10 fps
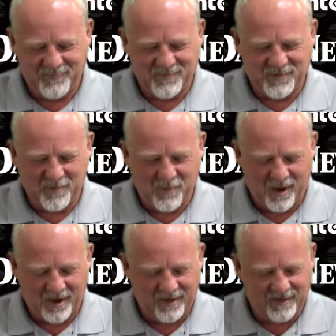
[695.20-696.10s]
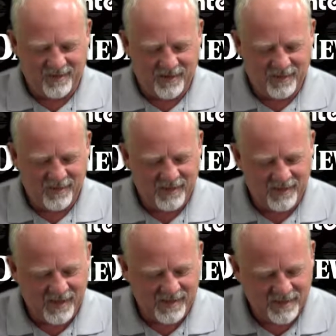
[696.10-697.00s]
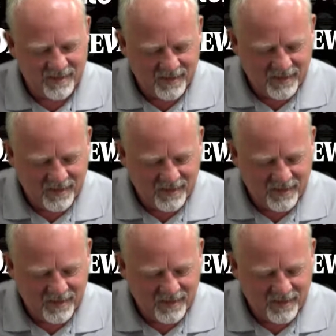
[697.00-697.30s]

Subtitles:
So I think that